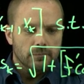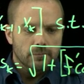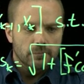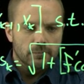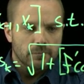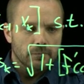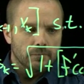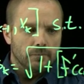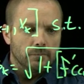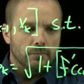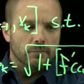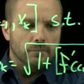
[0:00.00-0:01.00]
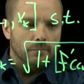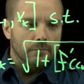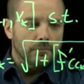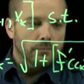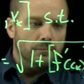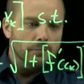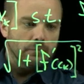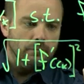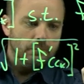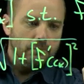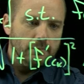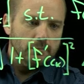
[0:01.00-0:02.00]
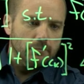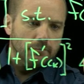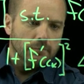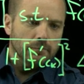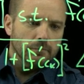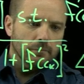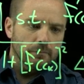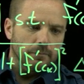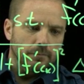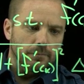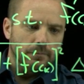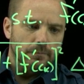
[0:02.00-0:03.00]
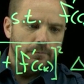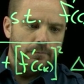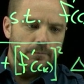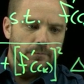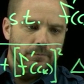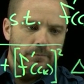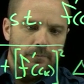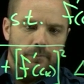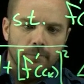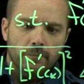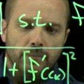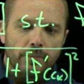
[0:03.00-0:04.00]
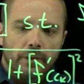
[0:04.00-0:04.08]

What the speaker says: No one is speaking in this clip.